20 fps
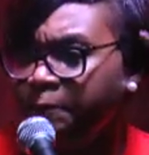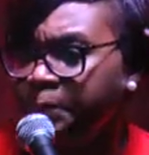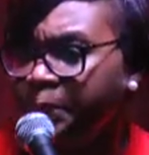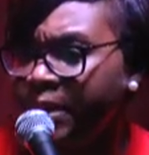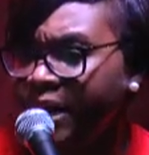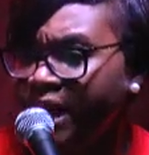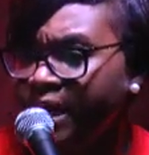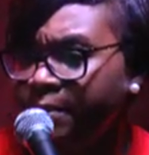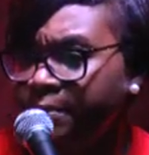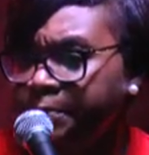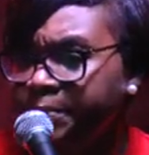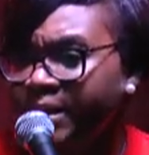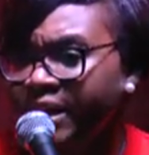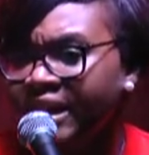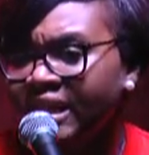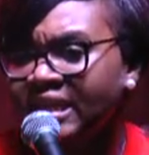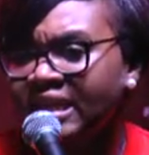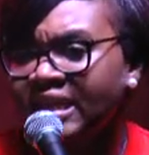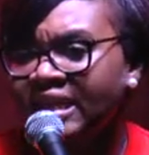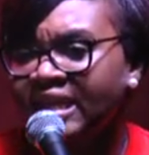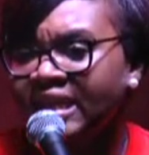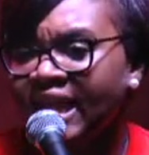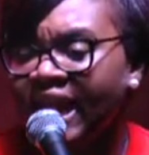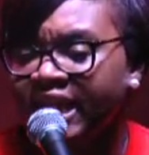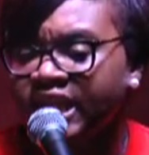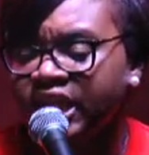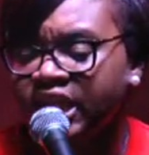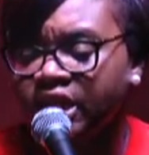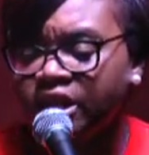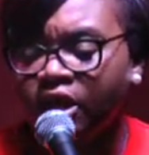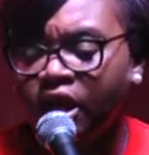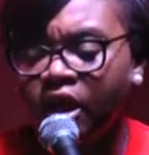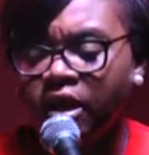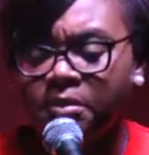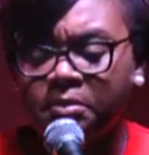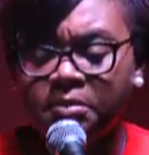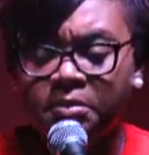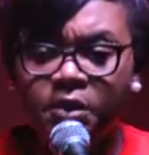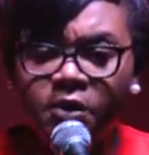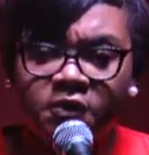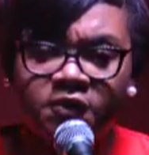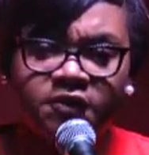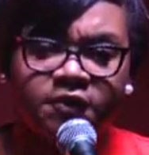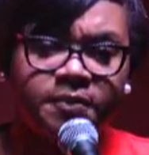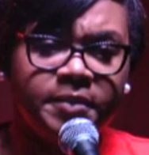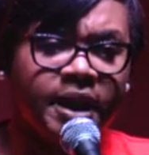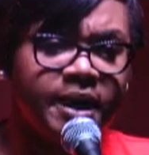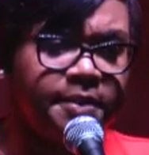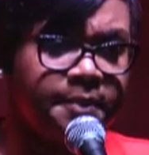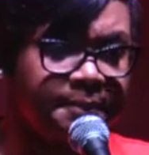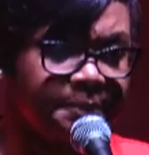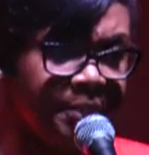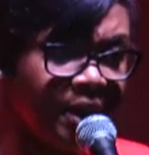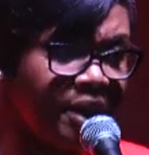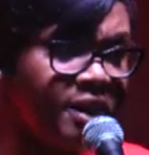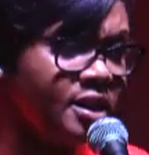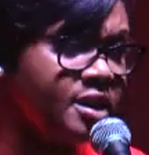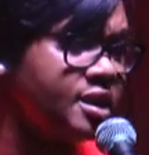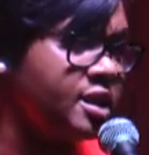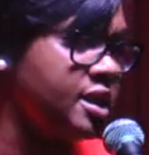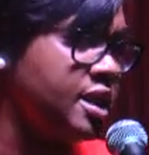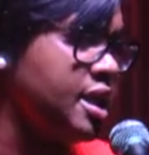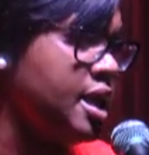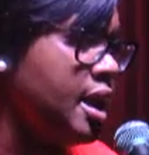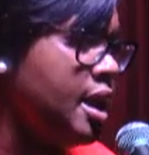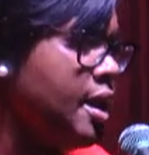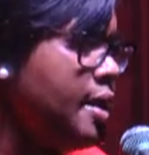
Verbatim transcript: people's national movement policy.